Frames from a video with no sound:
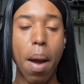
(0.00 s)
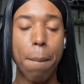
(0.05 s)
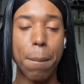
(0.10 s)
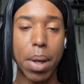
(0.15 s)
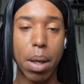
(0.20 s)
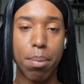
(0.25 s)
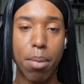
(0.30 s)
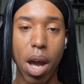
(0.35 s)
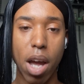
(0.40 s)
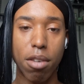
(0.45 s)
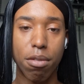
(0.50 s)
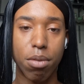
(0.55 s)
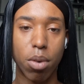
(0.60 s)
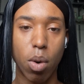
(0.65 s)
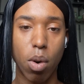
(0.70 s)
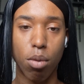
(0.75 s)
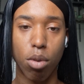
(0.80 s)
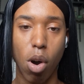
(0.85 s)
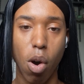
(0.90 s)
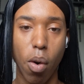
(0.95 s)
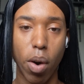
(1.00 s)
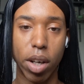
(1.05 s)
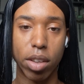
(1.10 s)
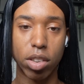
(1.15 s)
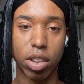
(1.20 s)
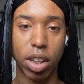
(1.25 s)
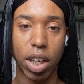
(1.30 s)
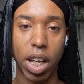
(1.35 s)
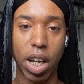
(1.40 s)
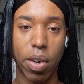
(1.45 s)
be mindful of always
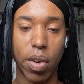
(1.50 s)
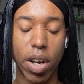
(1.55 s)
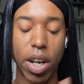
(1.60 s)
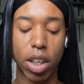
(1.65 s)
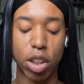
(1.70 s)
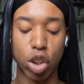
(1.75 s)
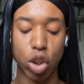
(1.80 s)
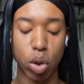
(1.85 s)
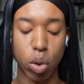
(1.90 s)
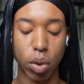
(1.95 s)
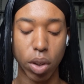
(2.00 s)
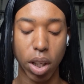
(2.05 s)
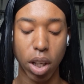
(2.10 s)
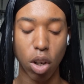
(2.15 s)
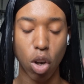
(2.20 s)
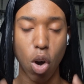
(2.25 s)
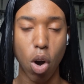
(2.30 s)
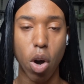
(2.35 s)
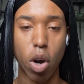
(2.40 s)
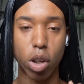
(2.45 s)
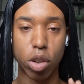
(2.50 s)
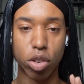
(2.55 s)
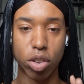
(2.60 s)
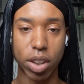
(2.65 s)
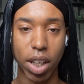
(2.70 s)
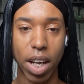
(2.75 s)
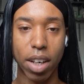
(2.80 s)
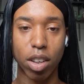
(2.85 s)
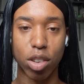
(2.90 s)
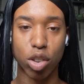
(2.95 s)
adhering to the laws,
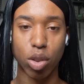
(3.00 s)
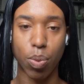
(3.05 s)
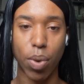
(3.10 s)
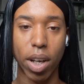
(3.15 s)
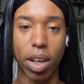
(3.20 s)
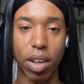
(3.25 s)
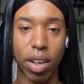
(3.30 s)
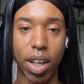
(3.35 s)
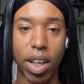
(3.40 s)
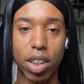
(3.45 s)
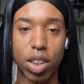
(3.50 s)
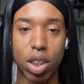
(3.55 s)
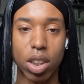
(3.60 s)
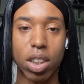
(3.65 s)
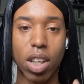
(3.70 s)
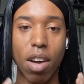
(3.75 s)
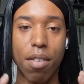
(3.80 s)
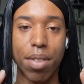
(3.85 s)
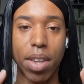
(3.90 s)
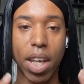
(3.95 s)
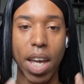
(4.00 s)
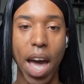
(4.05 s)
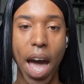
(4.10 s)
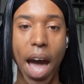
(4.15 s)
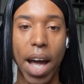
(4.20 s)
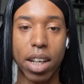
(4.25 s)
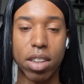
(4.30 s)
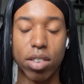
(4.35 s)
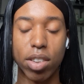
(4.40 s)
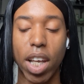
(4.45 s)
standards, and regulations of the
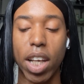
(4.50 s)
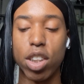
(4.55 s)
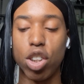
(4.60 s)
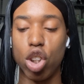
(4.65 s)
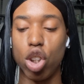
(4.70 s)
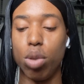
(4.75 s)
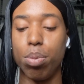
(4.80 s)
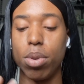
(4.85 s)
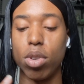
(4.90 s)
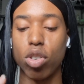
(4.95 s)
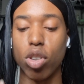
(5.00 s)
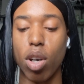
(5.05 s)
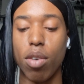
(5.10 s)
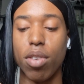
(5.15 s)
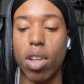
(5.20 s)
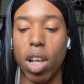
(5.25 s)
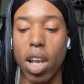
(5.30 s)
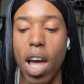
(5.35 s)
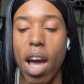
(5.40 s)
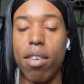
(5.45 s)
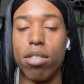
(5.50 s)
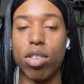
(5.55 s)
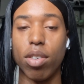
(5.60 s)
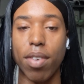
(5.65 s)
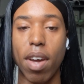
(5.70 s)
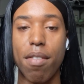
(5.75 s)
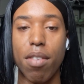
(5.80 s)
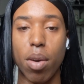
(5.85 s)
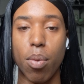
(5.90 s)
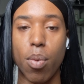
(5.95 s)
act set to preserve the lives of
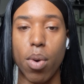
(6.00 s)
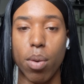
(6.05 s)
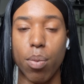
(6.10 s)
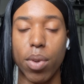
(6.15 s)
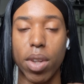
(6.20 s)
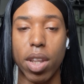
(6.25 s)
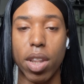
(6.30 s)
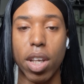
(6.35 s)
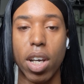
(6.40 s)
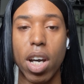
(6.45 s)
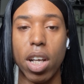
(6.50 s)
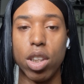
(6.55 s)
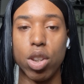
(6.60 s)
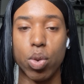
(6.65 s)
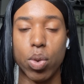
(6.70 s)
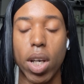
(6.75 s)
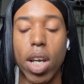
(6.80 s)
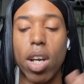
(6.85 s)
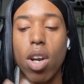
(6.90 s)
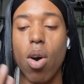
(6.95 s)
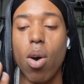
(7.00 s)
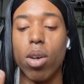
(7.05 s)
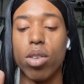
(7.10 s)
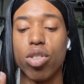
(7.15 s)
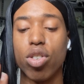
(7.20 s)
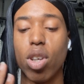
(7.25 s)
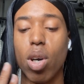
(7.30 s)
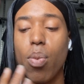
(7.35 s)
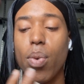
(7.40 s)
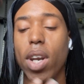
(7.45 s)
everyone within the country. And
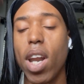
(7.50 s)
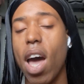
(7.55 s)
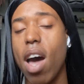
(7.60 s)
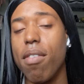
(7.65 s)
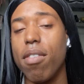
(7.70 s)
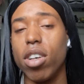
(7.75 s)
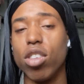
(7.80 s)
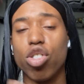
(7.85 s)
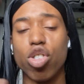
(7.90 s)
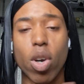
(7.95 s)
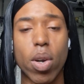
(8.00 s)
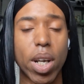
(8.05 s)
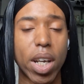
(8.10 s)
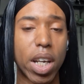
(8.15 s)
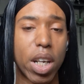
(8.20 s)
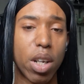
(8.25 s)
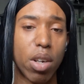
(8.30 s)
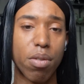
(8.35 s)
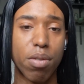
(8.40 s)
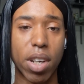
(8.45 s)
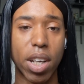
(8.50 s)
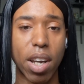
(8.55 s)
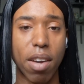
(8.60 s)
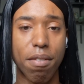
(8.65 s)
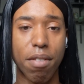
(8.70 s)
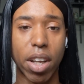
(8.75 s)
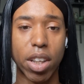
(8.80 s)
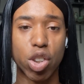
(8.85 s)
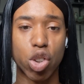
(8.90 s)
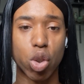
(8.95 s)
also, whenever starting a new freaking
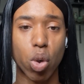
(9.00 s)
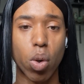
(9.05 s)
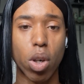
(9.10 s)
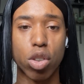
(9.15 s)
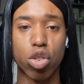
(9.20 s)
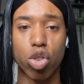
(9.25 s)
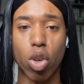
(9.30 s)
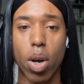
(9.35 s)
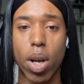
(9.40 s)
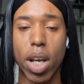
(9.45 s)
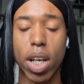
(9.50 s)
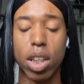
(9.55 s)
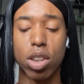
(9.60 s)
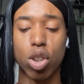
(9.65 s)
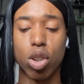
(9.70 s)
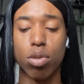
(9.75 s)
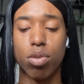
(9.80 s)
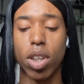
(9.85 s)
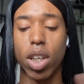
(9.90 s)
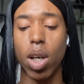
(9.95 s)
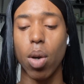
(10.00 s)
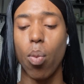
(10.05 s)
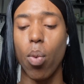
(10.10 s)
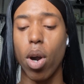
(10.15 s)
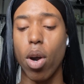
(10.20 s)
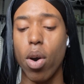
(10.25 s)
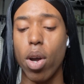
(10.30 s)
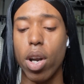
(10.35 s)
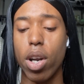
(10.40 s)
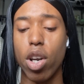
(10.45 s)
venture or starting to freaking work
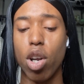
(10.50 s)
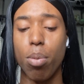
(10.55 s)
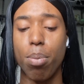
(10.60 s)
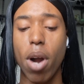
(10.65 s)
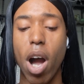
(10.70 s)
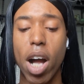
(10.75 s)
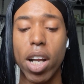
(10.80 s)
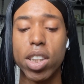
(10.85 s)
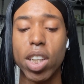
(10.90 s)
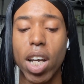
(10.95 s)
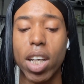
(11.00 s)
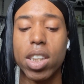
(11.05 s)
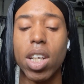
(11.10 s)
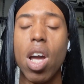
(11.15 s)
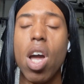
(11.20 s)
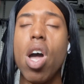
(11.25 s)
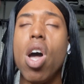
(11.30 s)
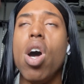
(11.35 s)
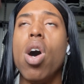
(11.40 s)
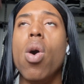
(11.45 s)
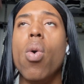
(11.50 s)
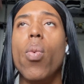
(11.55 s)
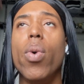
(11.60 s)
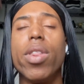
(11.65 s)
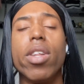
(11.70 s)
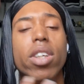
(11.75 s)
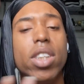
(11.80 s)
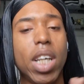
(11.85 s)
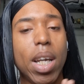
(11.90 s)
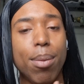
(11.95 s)
on a new project with
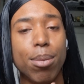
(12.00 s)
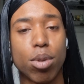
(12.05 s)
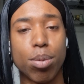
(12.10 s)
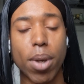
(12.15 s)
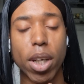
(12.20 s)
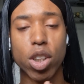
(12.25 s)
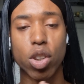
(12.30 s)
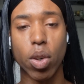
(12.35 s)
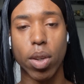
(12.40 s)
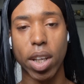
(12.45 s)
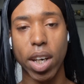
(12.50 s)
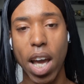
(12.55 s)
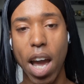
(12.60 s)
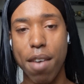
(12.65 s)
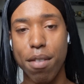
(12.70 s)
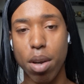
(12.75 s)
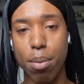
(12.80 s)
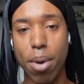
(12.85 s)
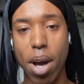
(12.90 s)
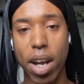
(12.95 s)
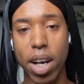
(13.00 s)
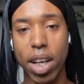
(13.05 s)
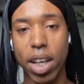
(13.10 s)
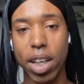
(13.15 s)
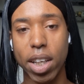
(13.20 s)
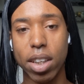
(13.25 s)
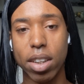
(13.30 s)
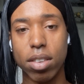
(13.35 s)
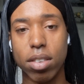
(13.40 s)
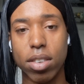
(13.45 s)
your teams, make sure that everybody
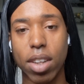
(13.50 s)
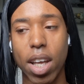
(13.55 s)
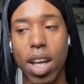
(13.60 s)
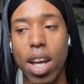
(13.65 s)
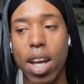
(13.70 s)
is